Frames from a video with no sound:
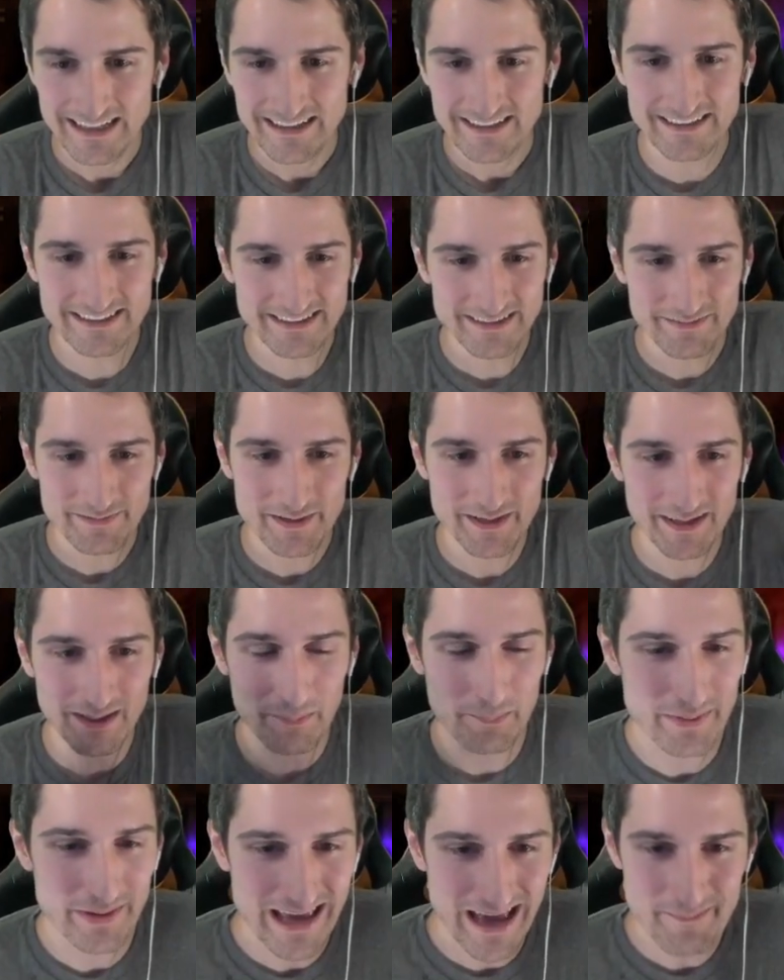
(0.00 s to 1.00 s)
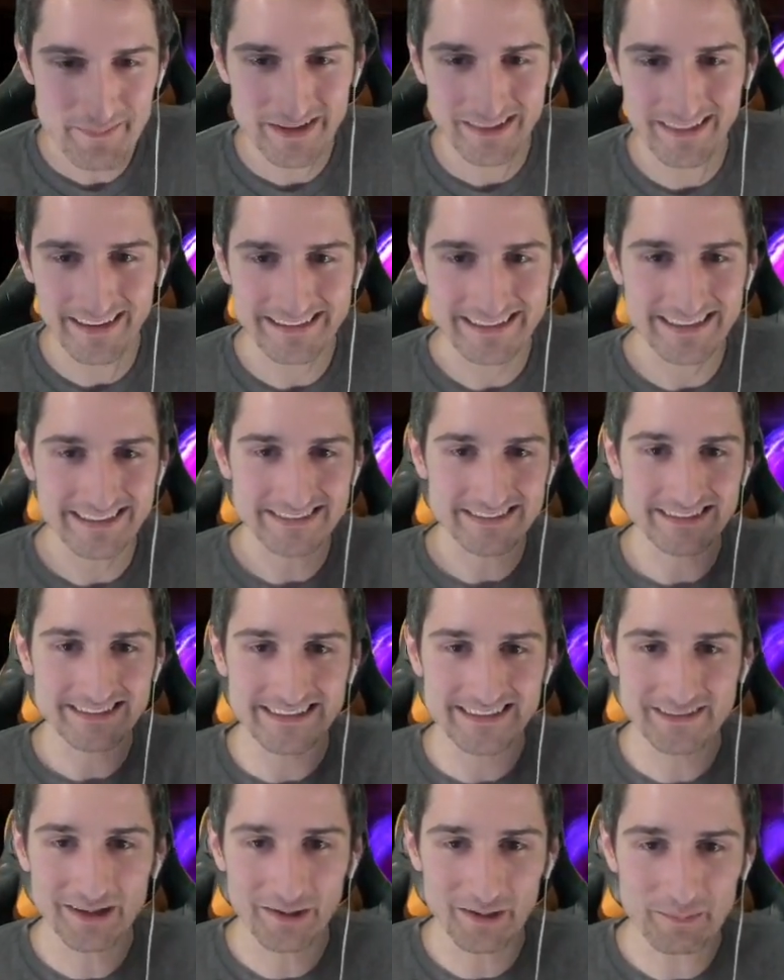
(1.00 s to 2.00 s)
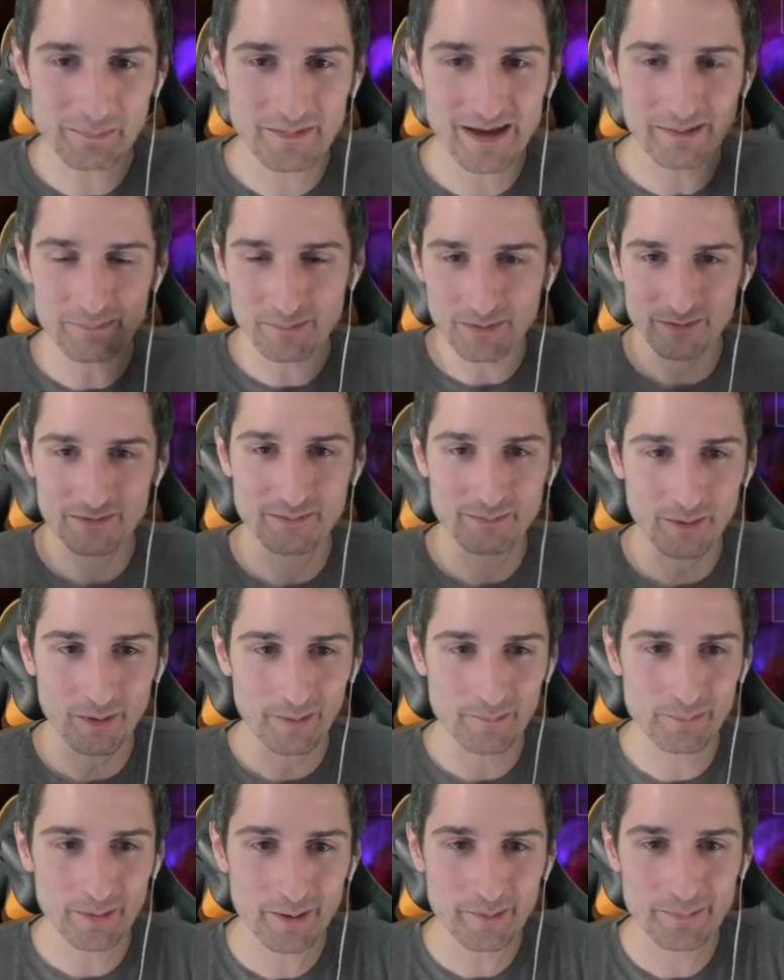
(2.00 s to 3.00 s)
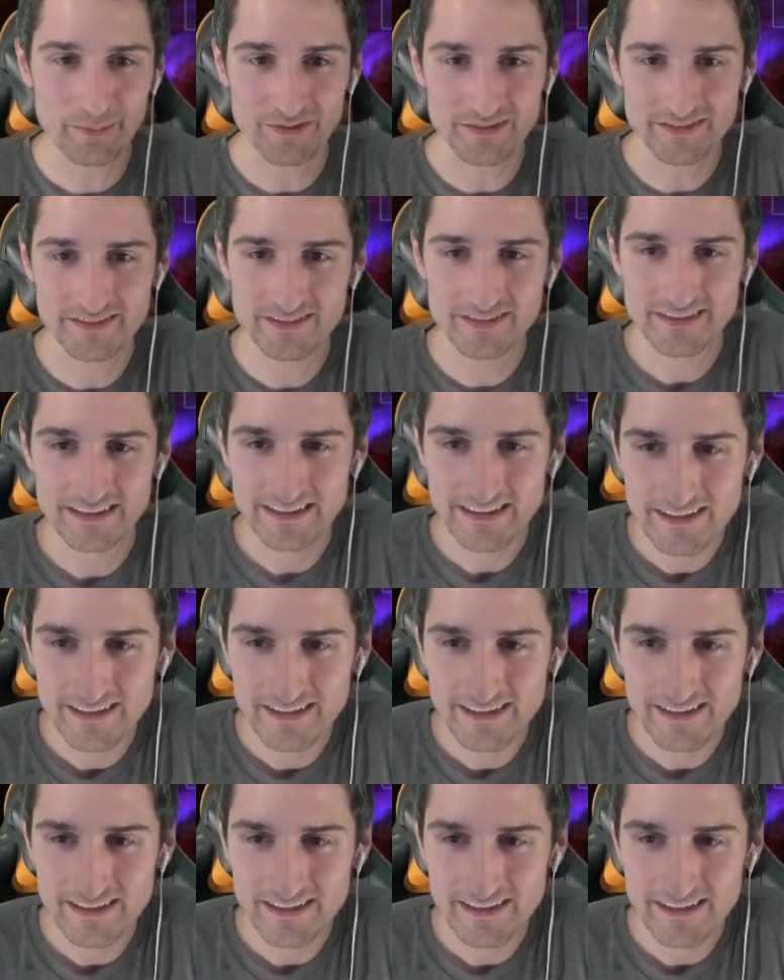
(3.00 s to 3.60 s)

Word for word: If you're going to BM me like this, at least hook me up with some more purples.